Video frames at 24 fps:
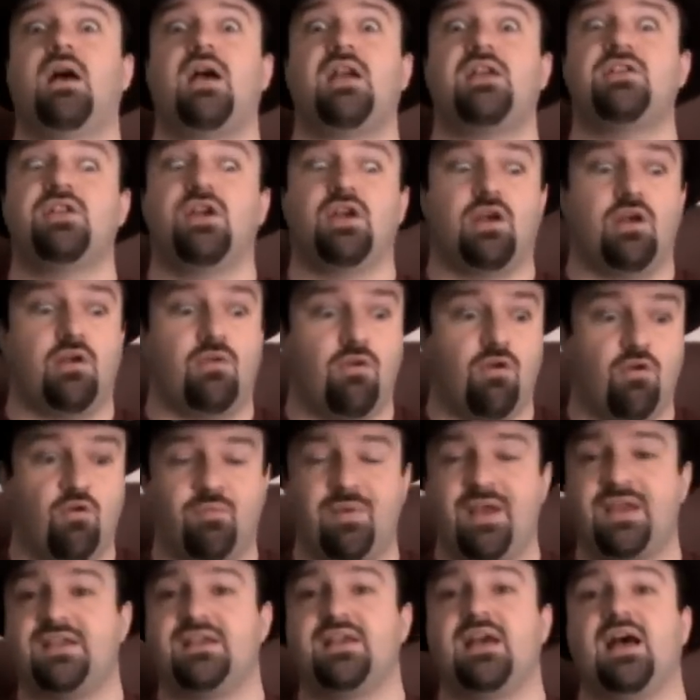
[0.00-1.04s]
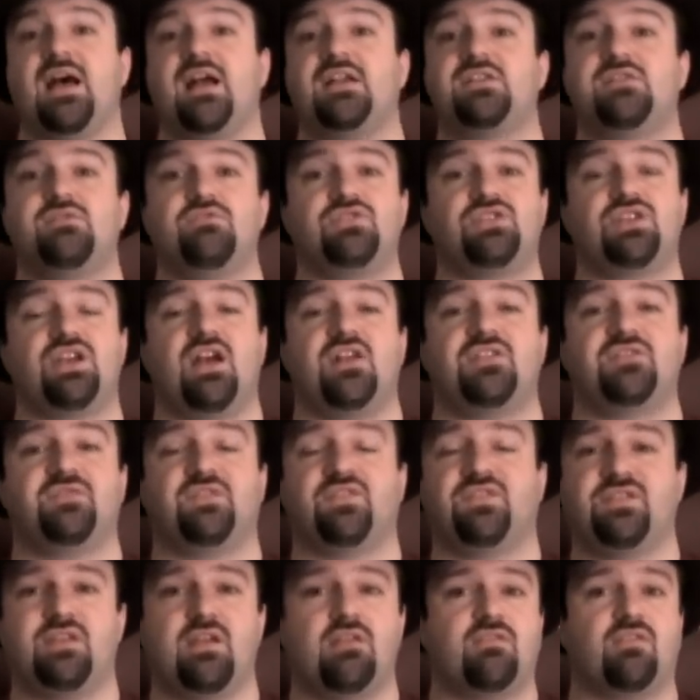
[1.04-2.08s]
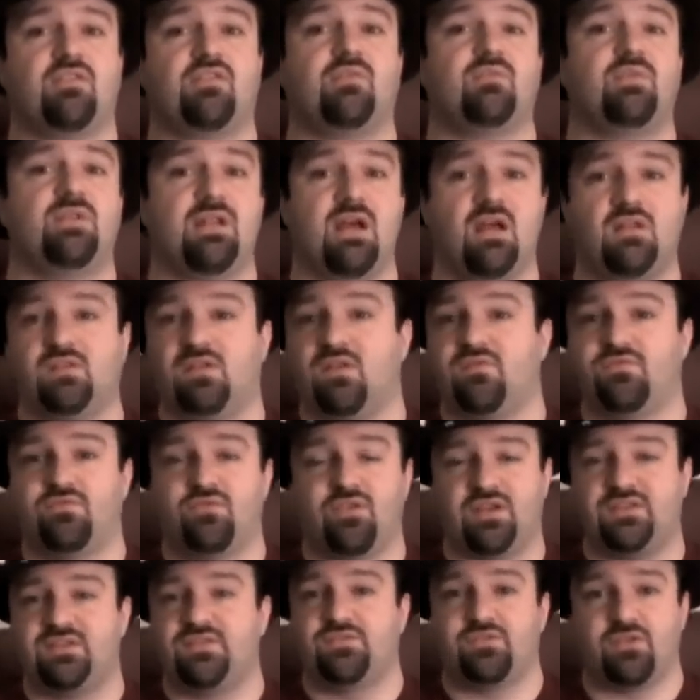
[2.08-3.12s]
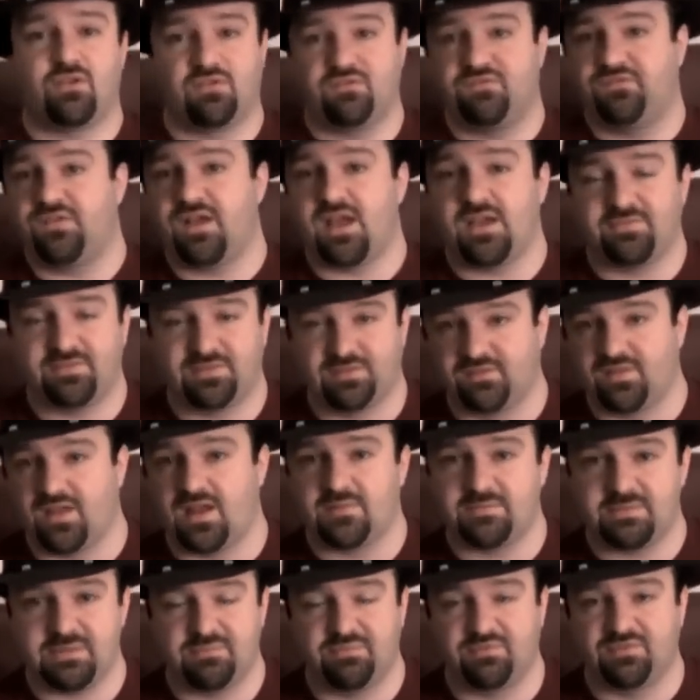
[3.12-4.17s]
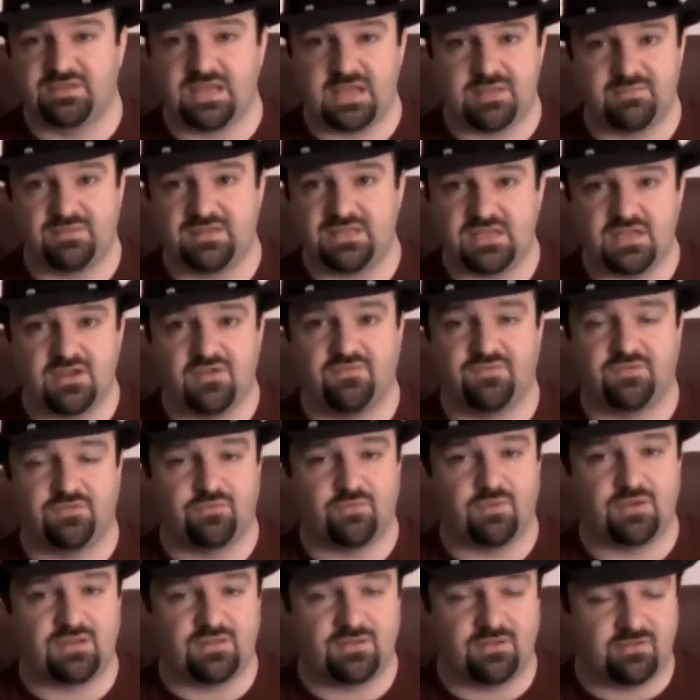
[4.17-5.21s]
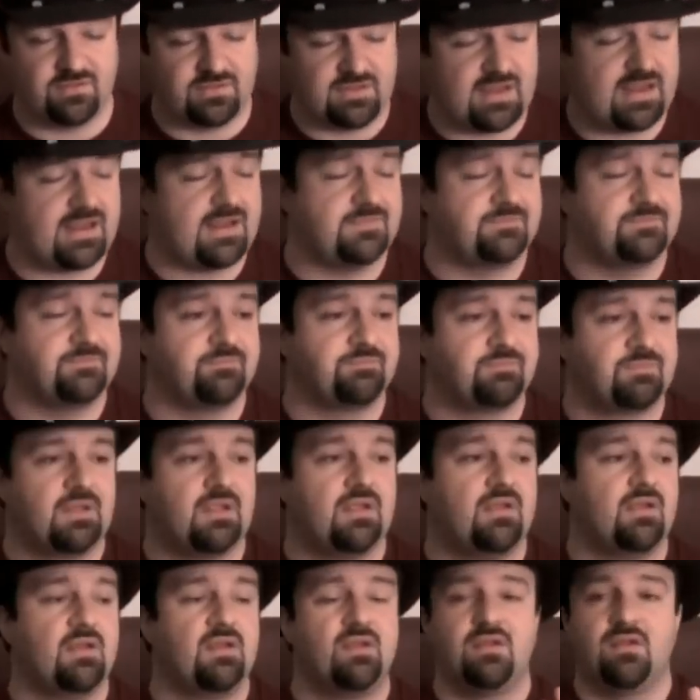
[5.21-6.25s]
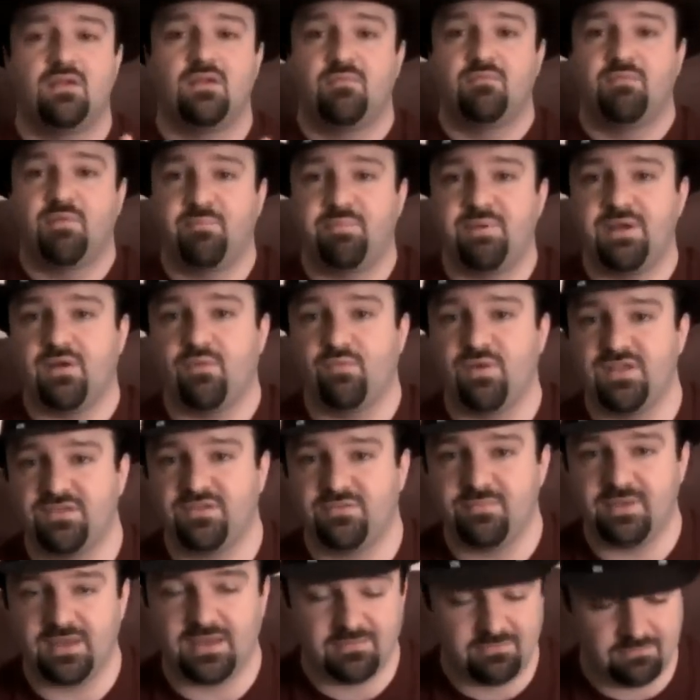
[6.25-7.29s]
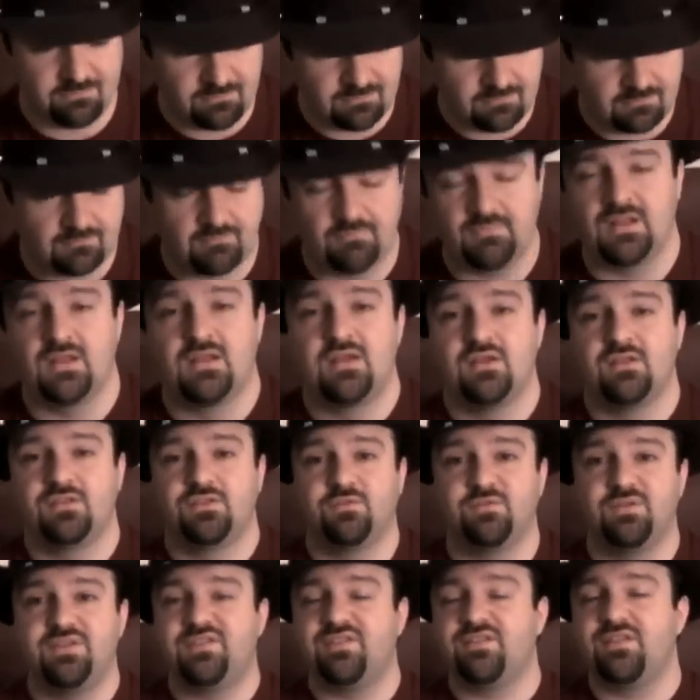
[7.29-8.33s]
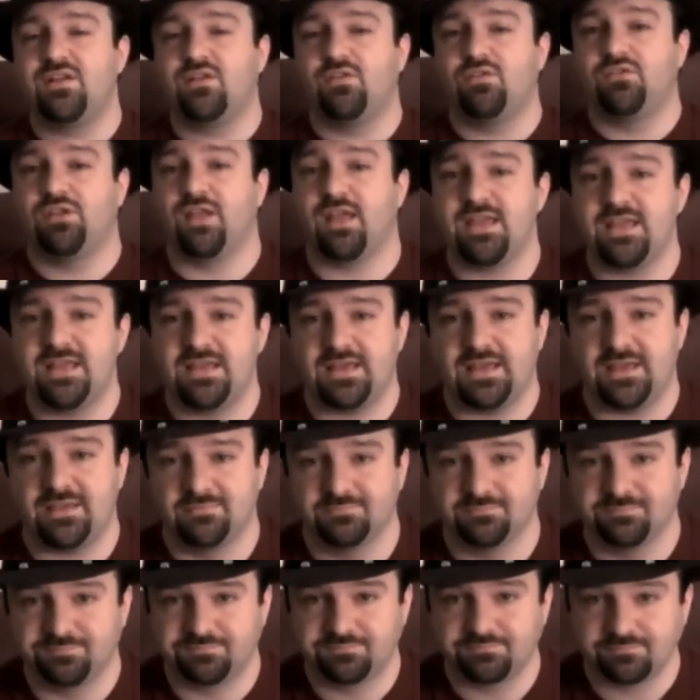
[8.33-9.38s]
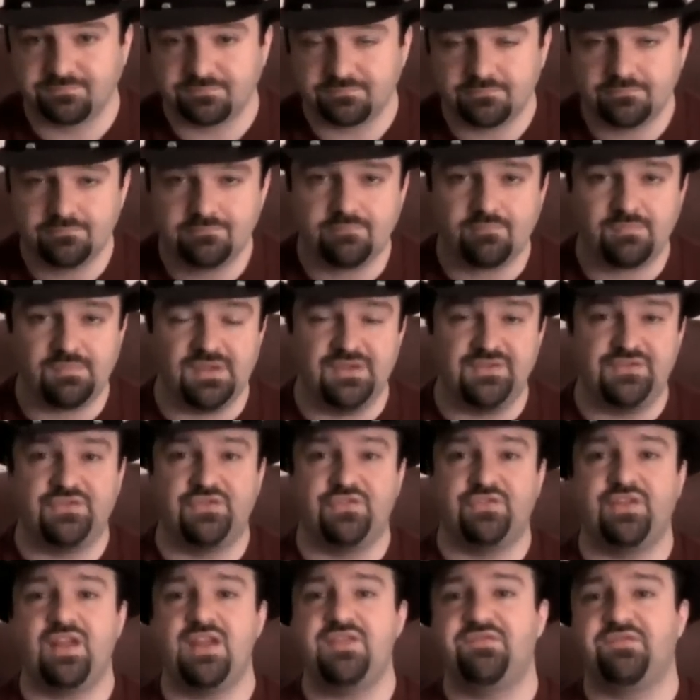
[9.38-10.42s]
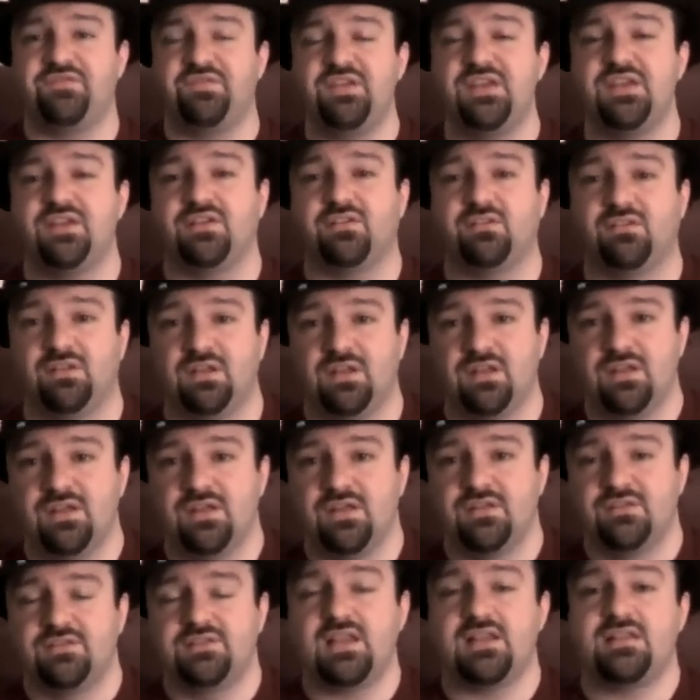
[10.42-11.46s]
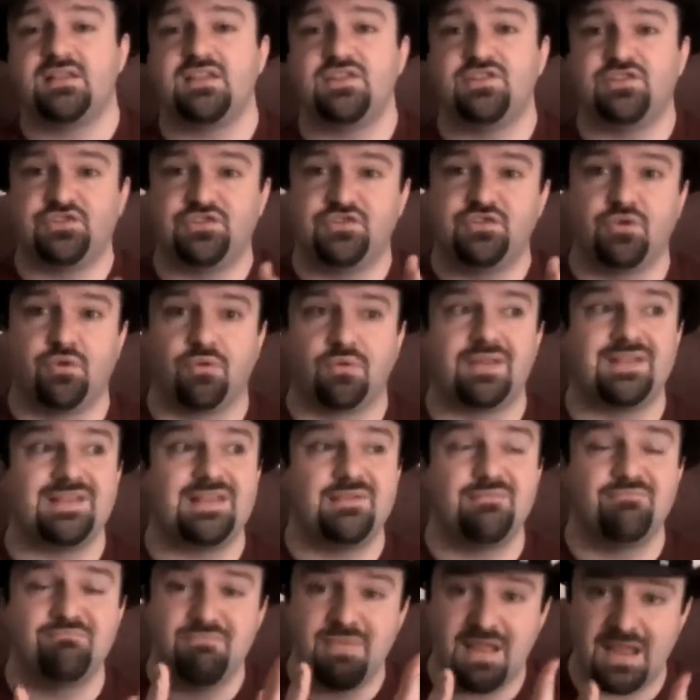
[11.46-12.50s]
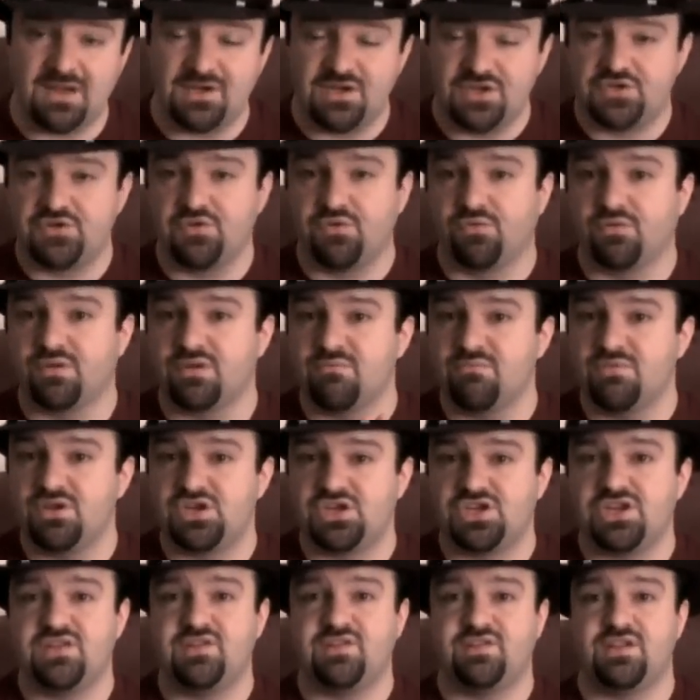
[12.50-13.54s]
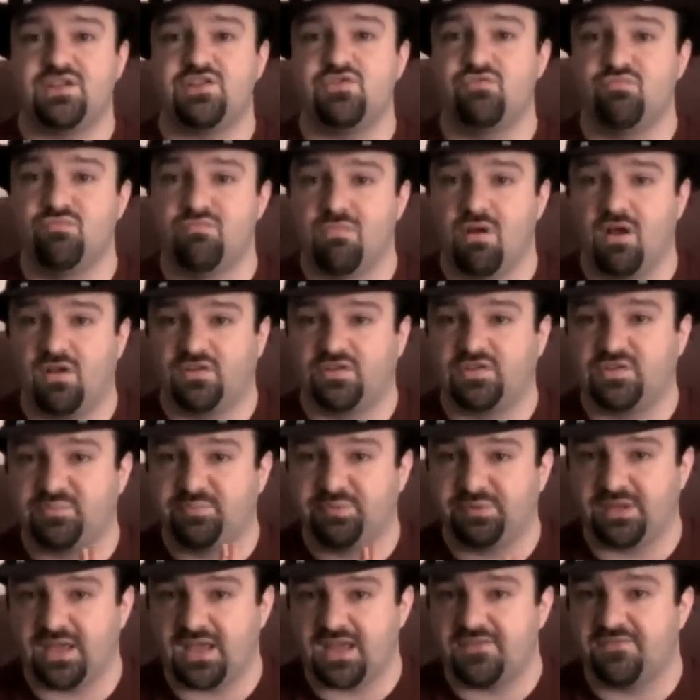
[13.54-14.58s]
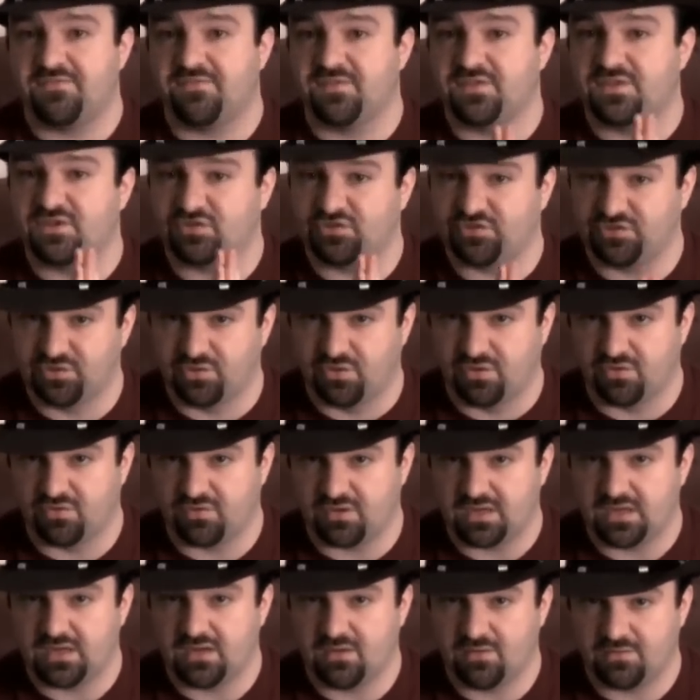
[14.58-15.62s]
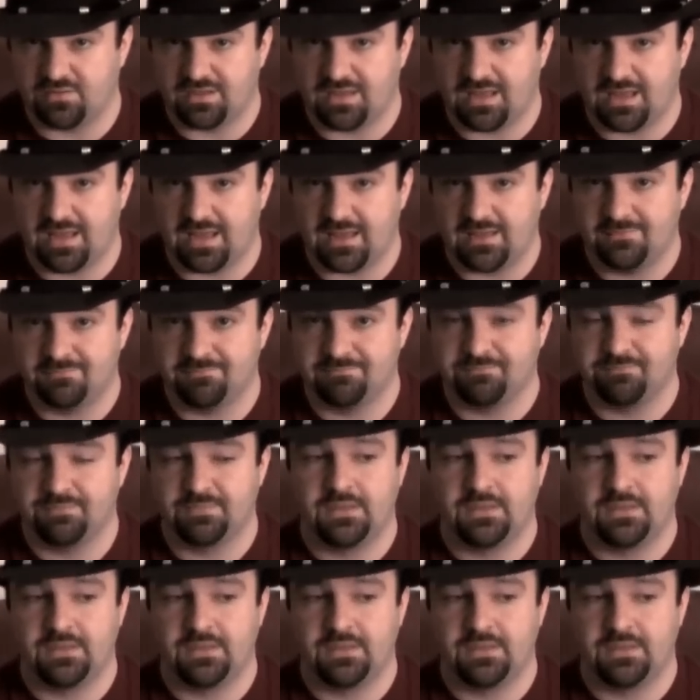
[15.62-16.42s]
I know. Oh my god, huge controversy. How could someone not love Grand Theft Auto 5? It's a lot of people's game of the year for 2013. But bear with me. the reason they don't like it is because they feel that the story, the mandatory missions that you must play for the story, okay?